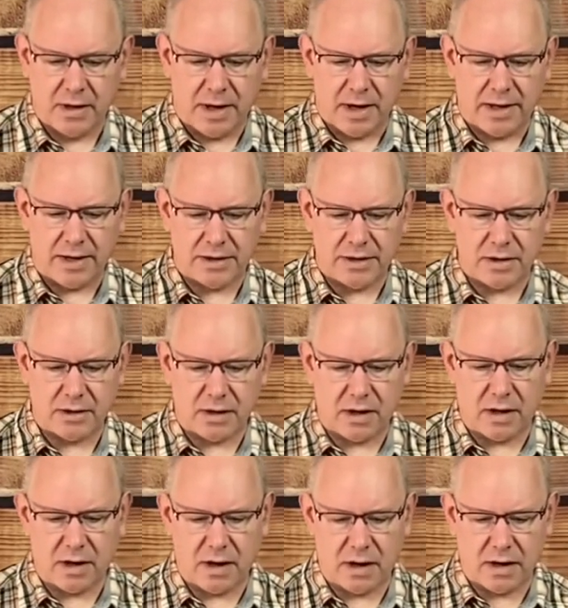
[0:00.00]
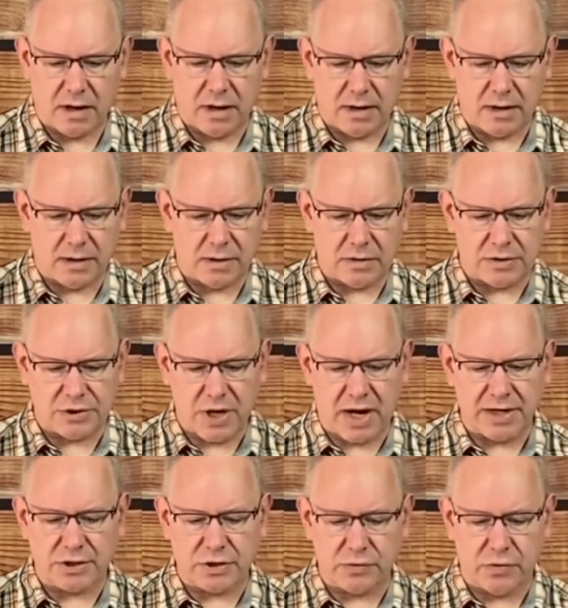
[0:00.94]
And
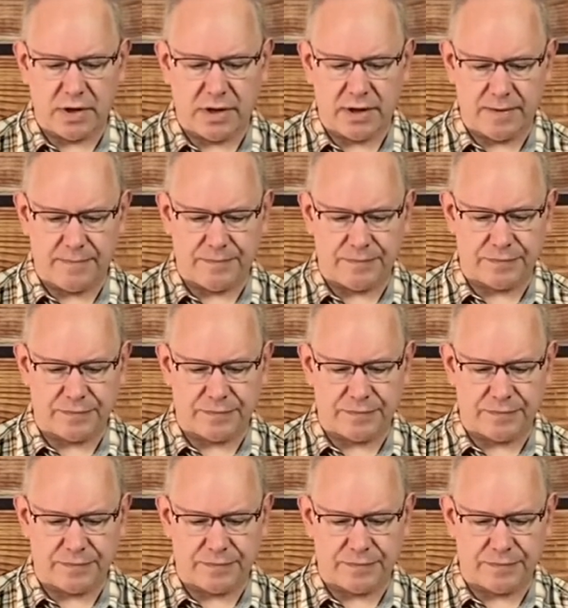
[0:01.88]
Joshua,